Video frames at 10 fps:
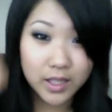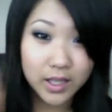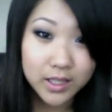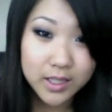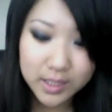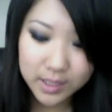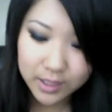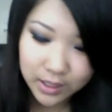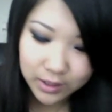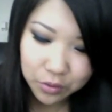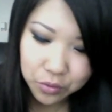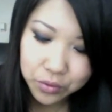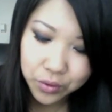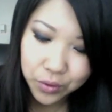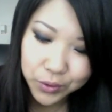it's got the
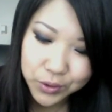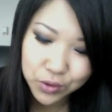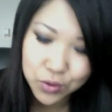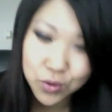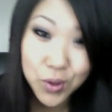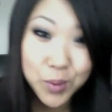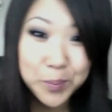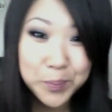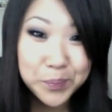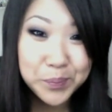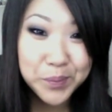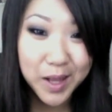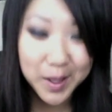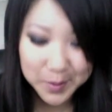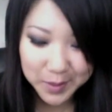old school
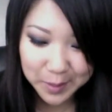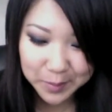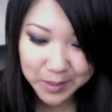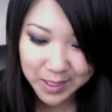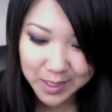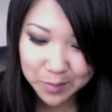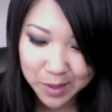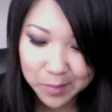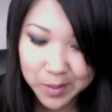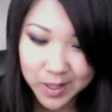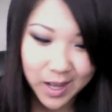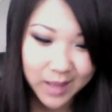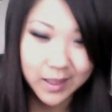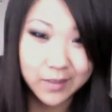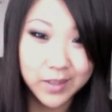lipstick smell, but I
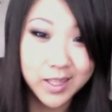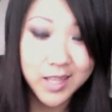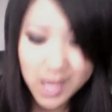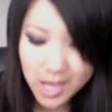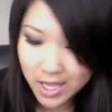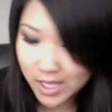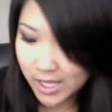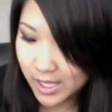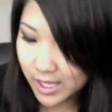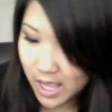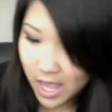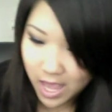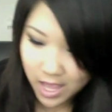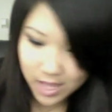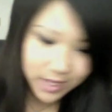love it.
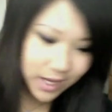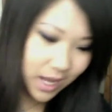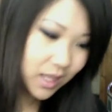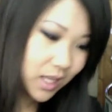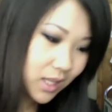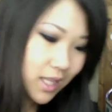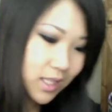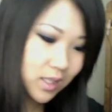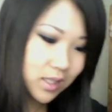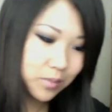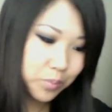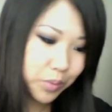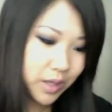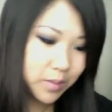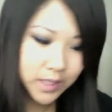And I think that's
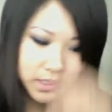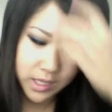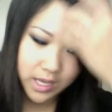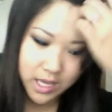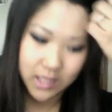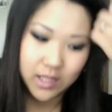pretty much it.